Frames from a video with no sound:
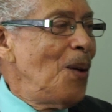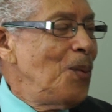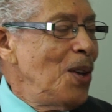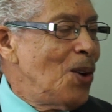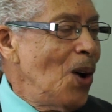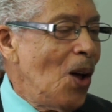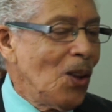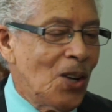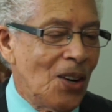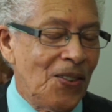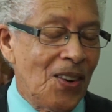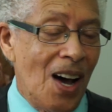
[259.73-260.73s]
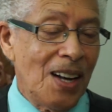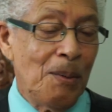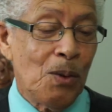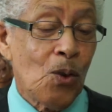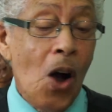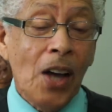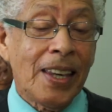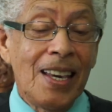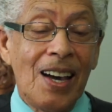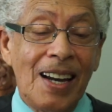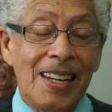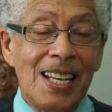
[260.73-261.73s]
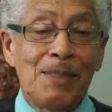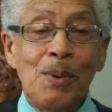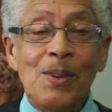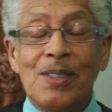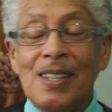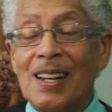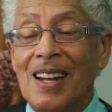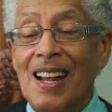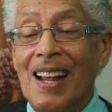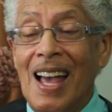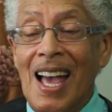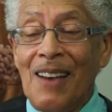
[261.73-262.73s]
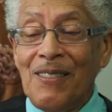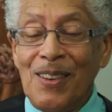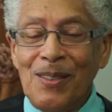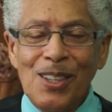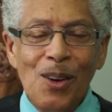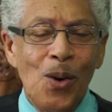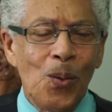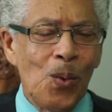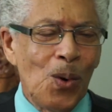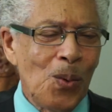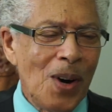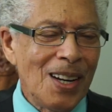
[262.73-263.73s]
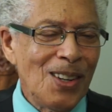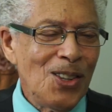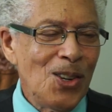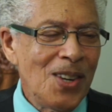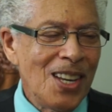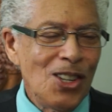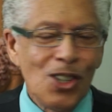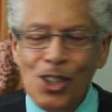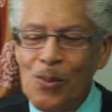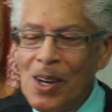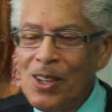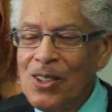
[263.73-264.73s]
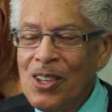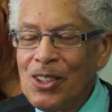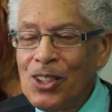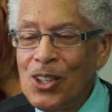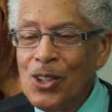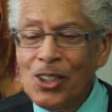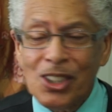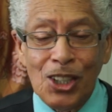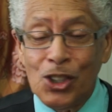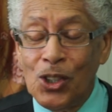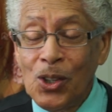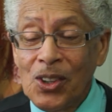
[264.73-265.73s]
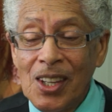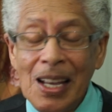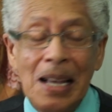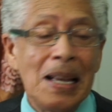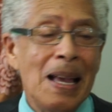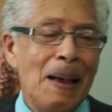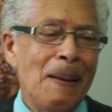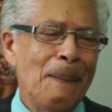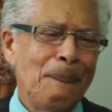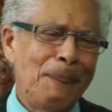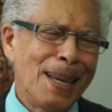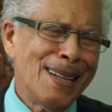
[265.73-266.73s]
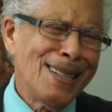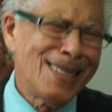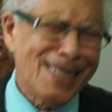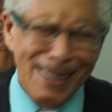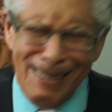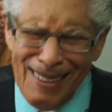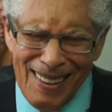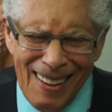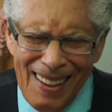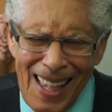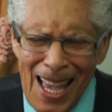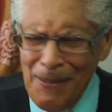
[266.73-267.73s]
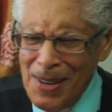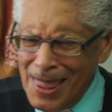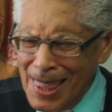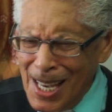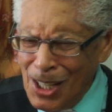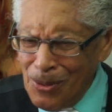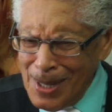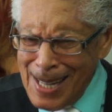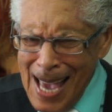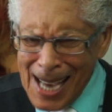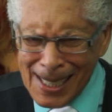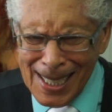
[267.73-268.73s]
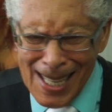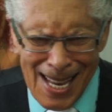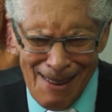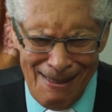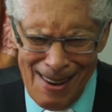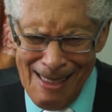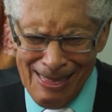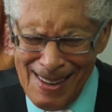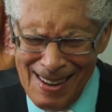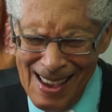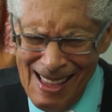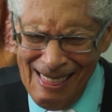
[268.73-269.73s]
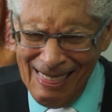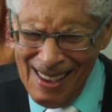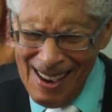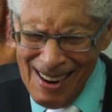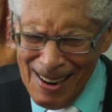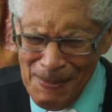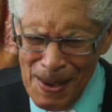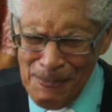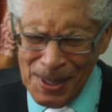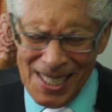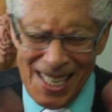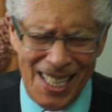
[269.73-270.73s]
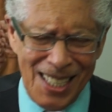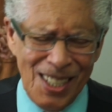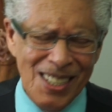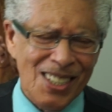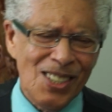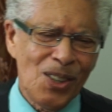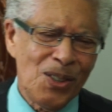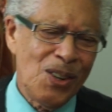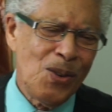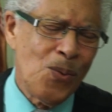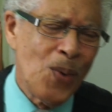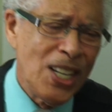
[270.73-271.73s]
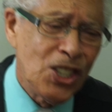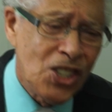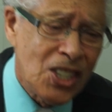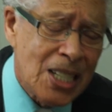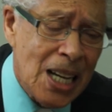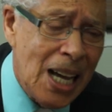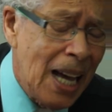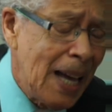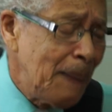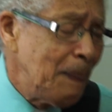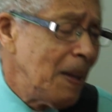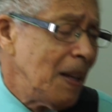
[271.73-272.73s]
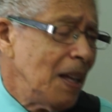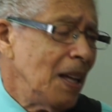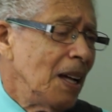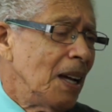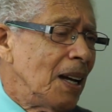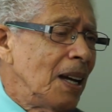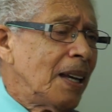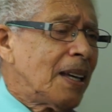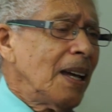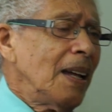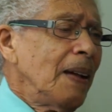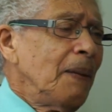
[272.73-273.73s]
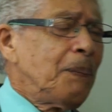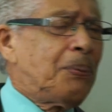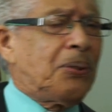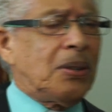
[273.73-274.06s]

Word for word: and we all could have gotten them. When Rocky got his, we said, uh, we said, well, why did you get yours? And why did you use yours? Because you know, they're, because everything's redacted. There ain't nothing down there. I mean, please, this is, don't do waste your time. Like, uh,